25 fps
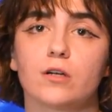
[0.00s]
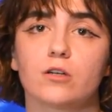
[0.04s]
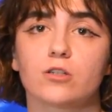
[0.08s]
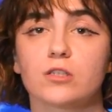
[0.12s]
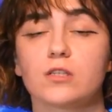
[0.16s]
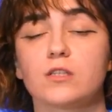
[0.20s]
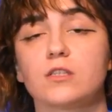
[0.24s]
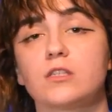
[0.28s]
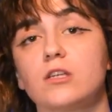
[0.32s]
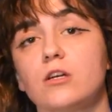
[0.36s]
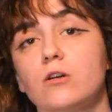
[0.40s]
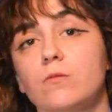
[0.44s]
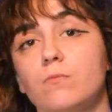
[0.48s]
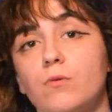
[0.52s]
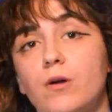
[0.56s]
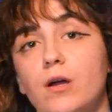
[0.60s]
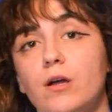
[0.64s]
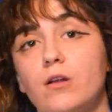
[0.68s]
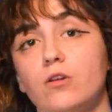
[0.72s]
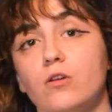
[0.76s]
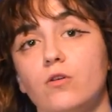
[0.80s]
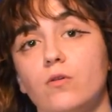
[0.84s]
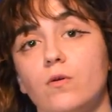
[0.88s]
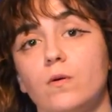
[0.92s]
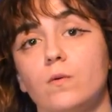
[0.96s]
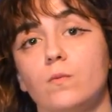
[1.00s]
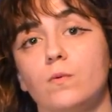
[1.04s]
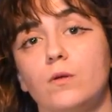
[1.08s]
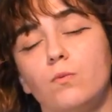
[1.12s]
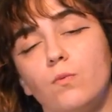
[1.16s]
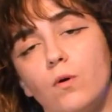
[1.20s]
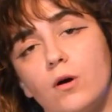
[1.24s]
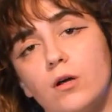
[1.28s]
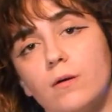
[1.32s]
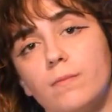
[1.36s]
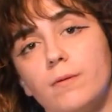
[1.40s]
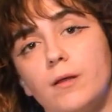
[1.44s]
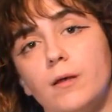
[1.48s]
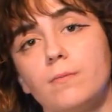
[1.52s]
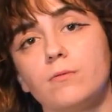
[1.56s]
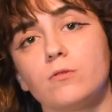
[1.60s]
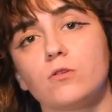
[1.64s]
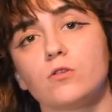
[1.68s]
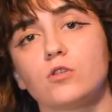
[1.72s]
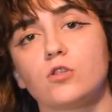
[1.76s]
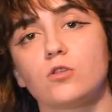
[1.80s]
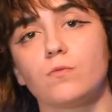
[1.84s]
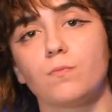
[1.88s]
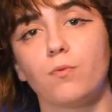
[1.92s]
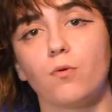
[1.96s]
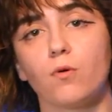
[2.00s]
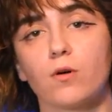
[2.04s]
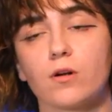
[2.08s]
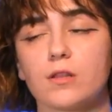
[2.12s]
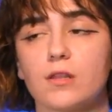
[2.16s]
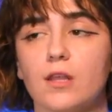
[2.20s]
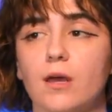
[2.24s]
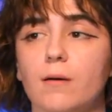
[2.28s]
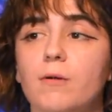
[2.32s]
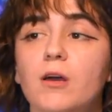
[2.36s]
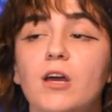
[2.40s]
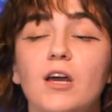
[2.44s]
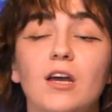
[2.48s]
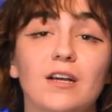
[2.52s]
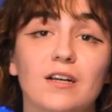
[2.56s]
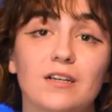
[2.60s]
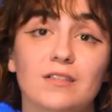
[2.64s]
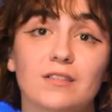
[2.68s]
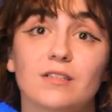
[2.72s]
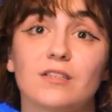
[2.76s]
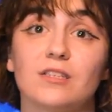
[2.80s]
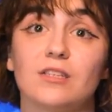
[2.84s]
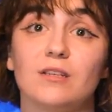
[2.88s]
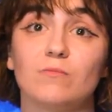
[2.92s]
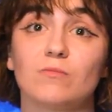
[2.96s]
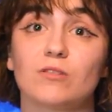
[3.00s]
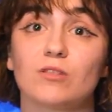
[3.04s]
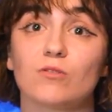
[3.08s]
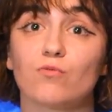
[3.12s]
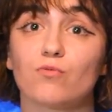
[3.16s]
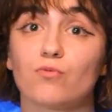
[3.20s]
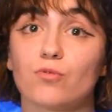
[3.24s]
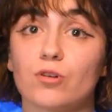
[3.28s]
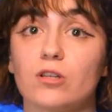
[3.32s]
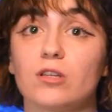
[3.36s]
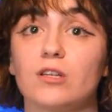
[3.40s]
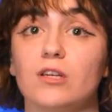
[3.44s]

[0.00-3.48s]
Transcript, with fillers: since they are brand new, and we want to be able to support them because it seems really